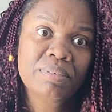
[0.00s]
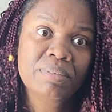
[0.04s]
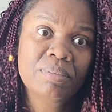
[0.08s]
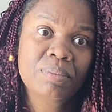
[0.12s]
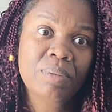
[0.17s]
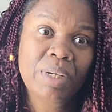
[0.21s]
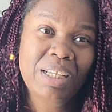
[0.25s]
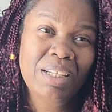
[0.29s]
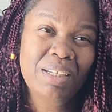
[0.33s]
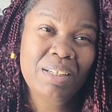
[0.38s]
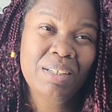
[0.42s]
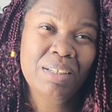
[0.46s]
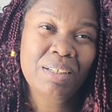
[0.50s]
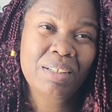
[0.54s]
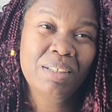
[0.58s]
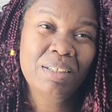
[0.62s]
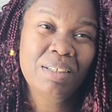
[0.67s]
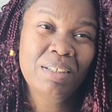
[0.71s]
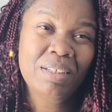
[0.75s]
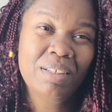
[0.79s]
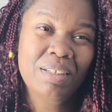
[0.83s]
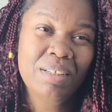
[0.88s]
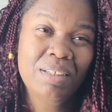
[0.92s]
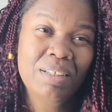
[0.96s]
what?
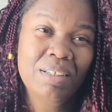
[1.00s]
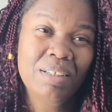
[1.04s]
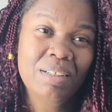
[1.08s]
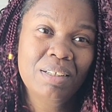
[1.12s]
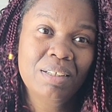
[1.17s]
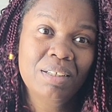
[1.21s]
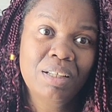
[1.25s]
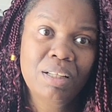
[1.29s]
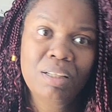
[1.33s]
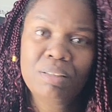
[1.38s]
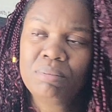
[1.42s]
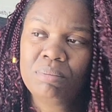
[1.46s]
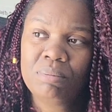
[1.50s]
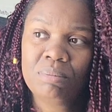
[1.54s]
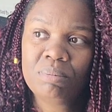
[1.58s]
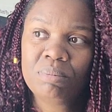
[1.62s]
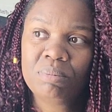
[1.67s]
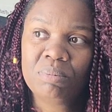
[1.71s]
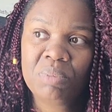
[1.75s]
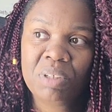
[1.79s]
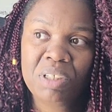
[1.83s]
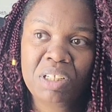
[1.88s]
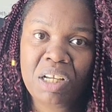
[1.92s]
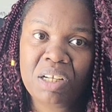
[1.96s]

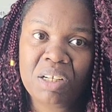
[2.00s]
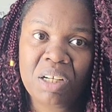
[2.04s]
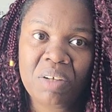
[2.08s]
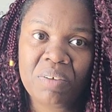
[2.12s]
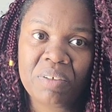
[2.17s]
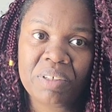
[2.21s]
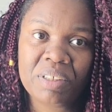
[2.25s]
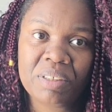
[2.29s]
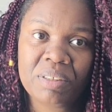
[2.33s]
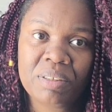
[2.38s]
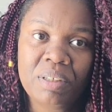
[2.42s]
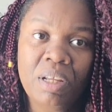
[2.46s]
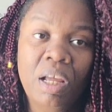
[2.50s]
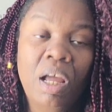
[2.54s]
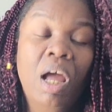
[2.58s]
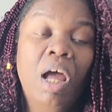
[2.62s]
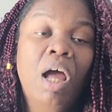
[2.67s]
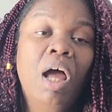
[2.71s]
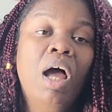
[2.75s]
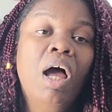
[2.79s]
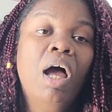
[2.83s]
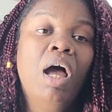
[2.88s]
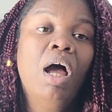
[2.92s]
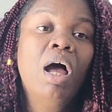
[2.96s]
Where y'all going?
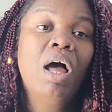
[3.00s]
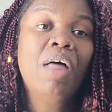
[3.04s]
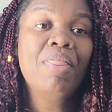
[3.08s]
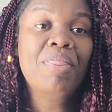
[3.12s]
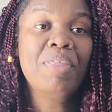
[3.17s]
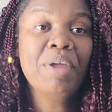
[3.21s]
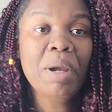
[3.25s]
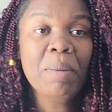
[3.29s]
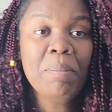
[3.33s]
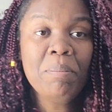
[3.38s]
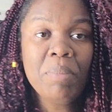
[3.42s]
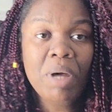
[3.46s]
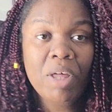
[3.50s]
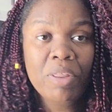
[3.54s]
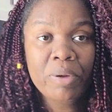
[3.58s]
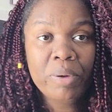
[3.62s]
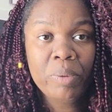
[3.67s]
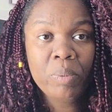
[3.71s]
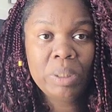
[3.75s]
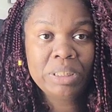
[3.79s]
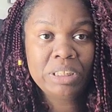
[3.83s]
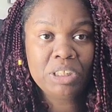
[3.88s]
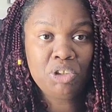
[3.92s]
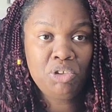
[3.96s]
Their
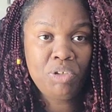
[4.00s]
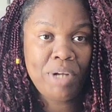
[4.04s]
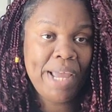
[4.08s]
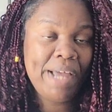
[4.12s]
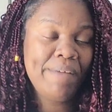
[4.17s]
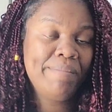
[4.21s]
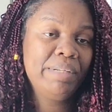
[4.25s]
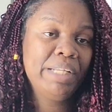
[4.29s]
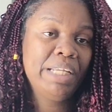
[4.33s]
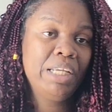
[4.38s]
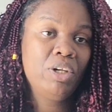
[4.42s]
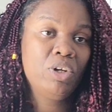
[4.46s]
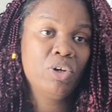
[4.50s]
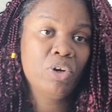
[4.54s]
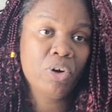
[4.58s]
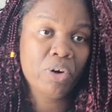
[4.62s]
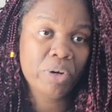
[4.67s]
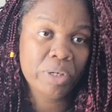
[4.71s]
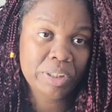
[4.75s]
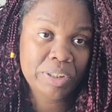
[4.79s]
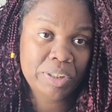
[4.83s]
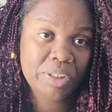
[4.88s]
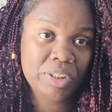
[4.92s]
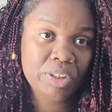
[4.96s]
mother was a traveling
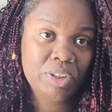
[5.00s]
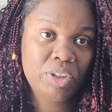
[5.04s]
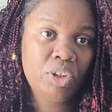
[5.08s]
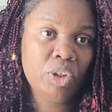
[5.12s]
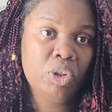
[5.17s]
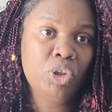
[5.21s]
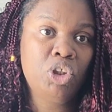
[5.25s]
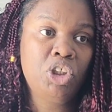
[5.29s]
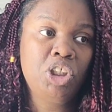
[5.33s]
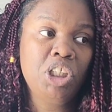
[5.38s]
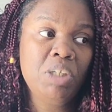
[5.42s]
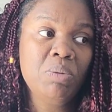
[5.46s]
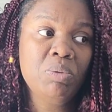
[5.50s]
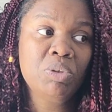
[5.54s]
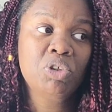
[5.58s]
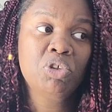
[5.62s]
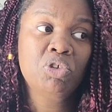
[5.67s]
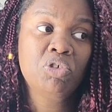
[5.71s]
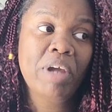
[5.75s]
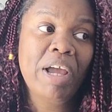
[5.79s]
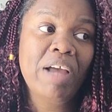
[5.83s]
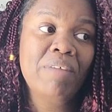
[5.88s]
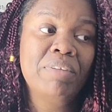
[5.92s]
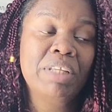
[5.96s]
nurse. So she was
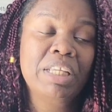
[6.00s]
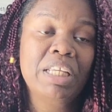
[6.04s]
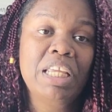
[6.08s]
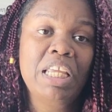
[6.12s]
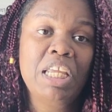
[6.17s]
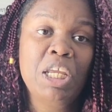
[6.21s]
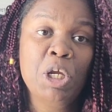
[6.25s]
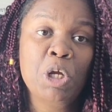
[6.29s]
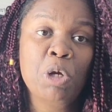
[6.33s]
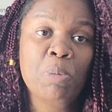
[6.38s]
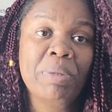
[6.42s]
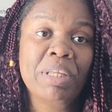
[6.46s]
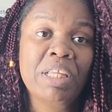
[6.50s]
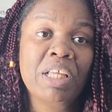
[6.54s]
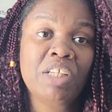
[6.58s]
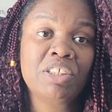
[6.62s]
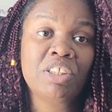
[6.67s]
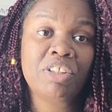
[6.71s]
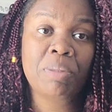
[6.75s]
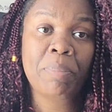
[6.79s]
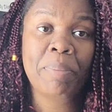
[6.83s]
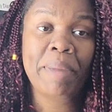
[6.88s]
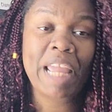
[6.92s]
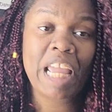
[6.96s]
traveling here because
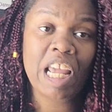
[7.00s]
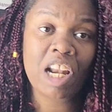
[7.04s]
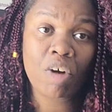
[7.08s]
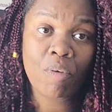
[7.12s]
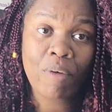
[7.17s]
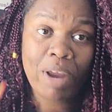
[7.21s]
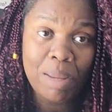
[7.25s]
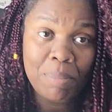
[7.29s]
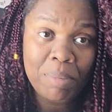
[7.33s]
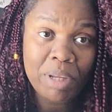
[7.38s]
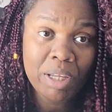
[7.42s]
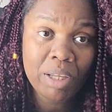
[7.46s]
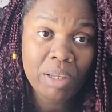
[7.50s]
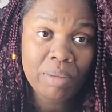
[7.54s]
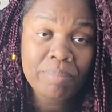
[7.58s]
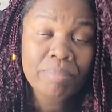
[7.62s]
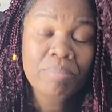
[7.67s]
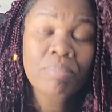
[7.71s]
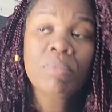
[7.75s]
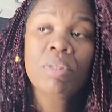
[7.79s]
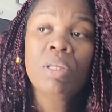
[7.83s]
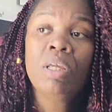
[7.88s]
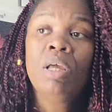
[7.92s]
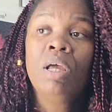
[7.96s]
of the panoramic.
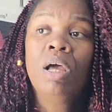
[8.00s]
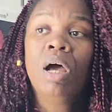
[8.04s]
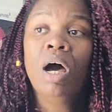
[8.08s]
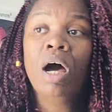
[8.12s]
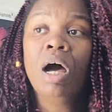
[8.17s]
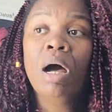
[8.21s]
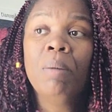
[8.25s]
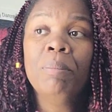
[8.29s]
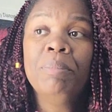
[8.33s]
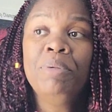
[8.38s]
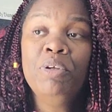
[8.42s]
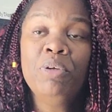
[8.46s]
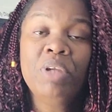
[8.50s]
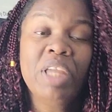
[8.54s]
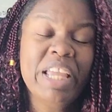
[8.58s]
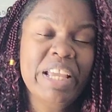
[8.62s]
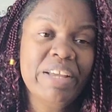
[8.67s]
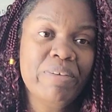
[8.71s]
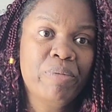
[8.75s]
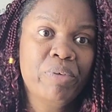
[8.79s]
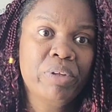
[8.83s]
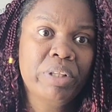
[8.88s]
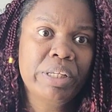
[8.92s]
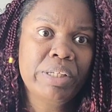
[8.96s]
Um, you
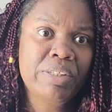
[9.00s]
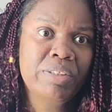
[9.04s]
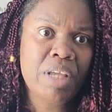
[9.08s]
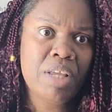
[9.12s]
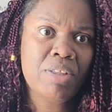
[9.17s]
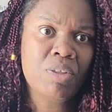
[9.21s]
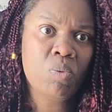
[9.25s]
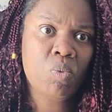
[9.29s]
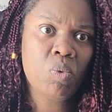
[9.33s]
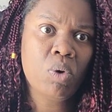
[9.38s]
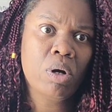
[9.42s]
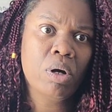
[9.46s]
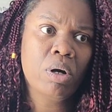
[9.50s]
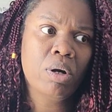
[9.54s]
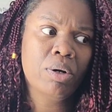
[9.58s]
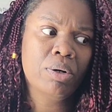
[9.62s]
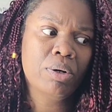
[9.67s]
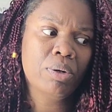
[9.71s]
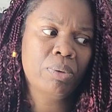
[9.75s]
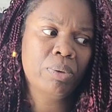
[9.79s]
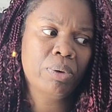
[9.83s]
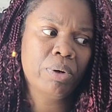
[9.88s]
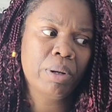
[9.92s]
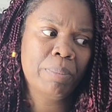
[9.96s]
can't really say the
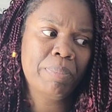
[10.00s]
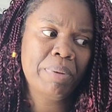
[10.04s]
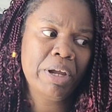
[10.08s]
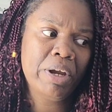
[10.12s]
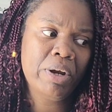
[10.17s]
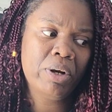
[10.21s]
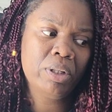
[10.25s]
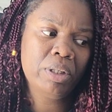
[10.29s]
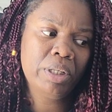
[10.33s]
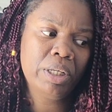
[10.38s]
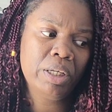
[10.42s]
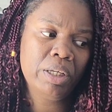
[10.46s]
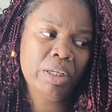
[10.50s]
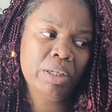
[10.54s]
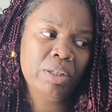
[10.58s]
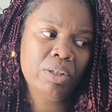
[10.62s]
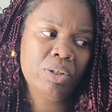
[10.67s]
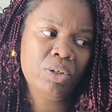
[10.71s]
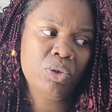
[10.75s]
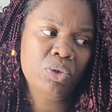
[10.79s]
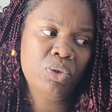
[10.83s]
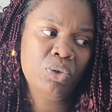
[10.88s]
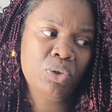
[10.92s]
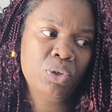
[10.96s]
word or apparently
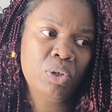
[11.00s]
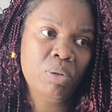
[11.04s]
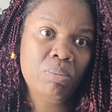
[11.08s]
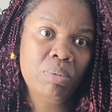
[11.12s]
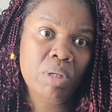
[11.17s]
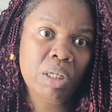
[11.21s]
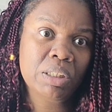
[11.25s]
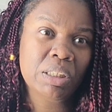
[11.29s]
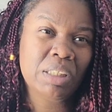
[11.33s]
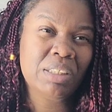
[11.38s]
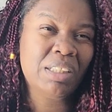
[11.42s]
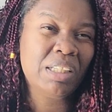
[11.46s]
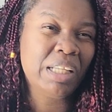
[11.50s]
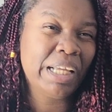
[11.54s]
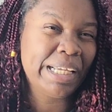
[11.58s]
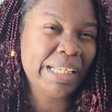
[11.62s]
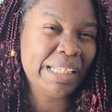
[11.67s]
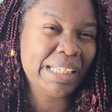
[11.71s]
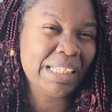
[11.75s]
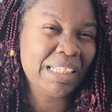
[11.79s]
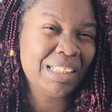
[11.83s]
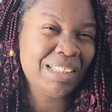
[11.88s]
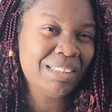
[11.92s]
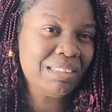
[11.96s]
YouTube doesn't
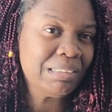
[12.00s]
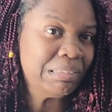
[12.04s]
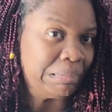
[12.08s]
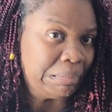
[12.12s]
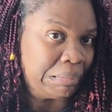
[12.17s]
like it.